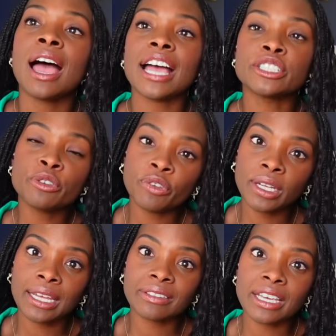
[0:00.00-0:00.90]
I do feel
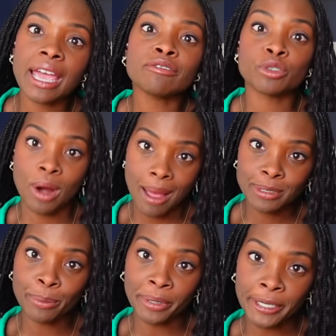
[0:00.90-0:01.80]
like they have dropped
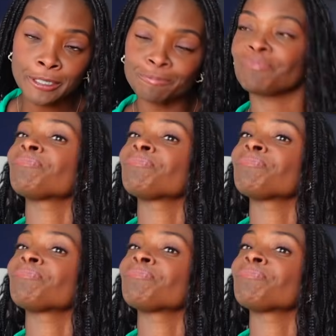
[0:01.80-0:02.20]
a bit.